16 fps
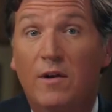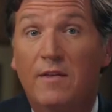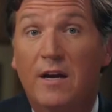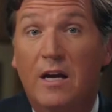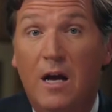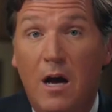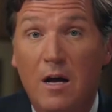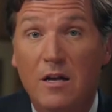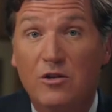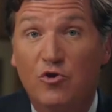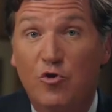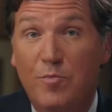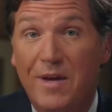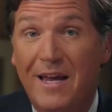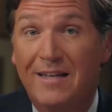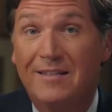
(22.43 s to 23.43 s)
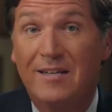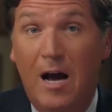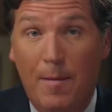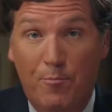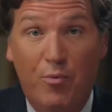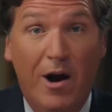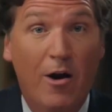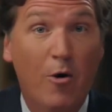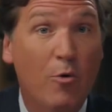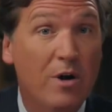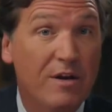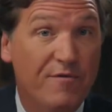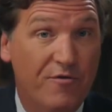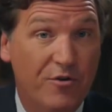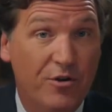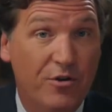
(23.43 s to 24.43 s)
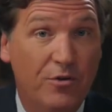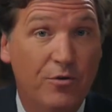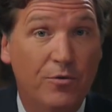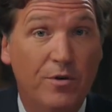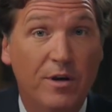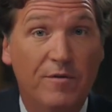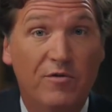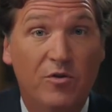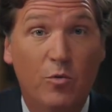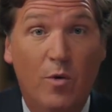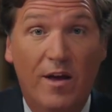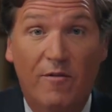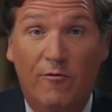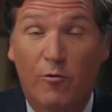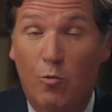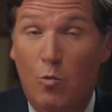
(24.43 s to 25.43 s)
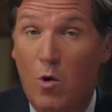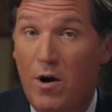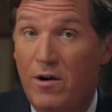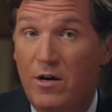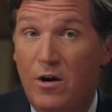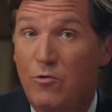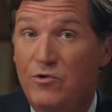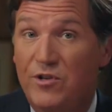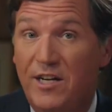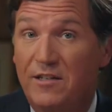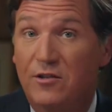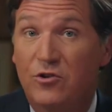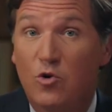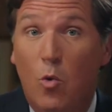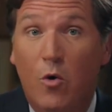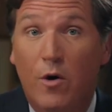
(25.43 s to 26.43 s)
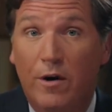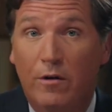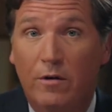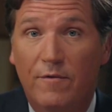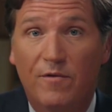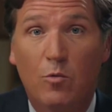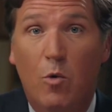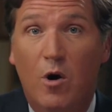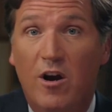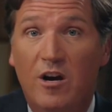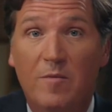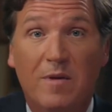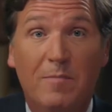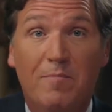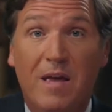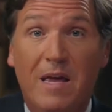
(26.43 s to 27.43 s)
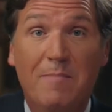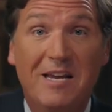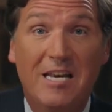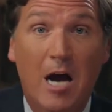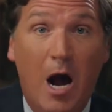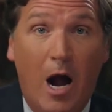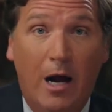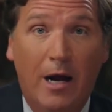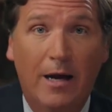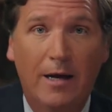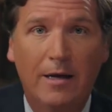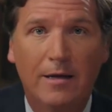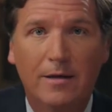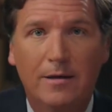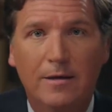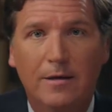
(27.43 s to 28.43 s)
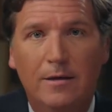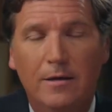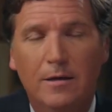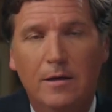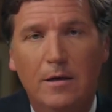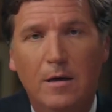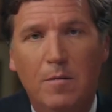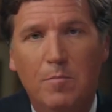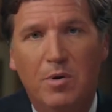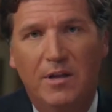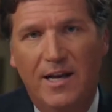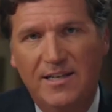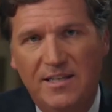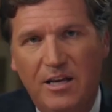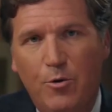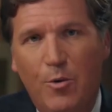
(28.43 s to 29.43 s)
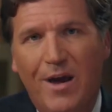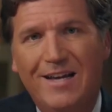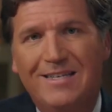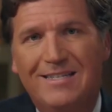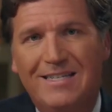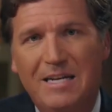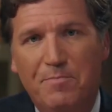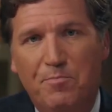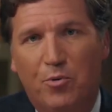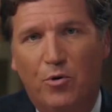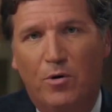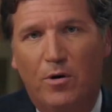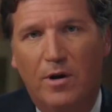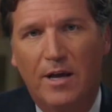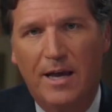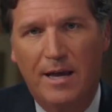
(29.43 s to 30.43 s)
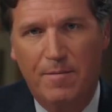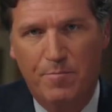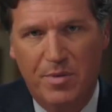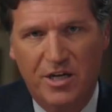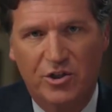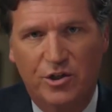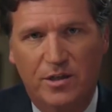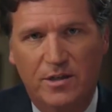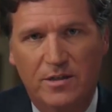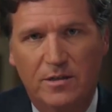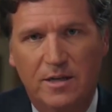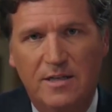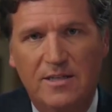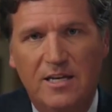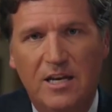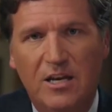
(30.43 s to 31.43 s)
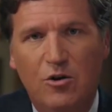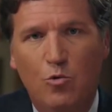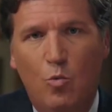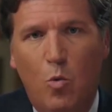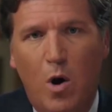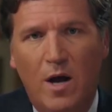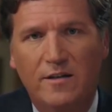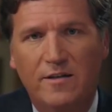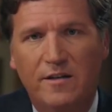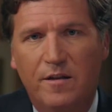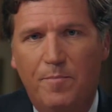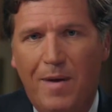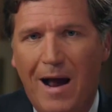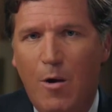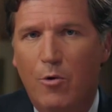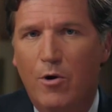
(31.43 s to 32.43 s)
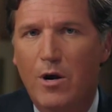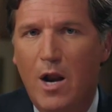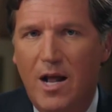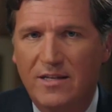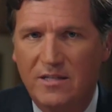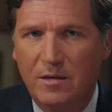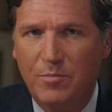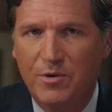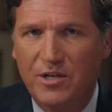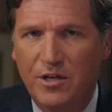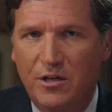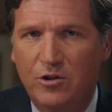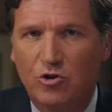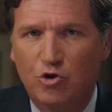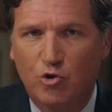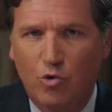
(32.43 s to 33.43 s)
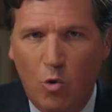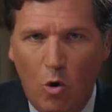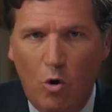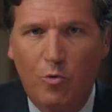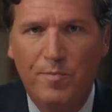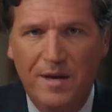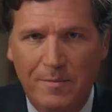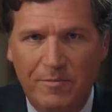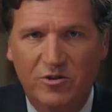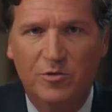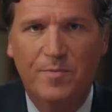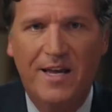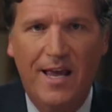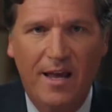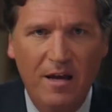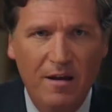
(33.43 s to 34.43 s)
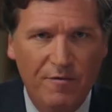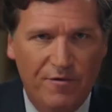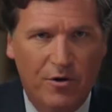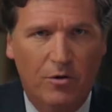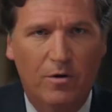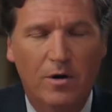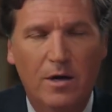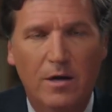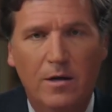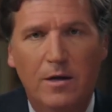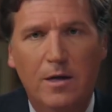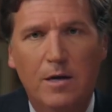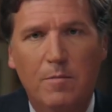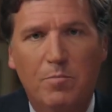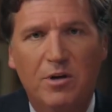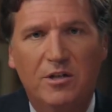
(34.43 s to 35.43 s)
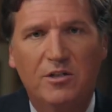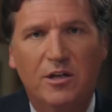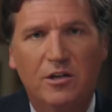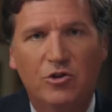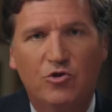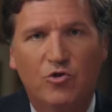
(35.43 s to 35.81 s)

Let's take a closer look at his perspective and the implications it may have on the political landscape. But before we begin, make sure to hit that subscribe button and turn on the notification bell to stay up to date with our content. Now, let's get started.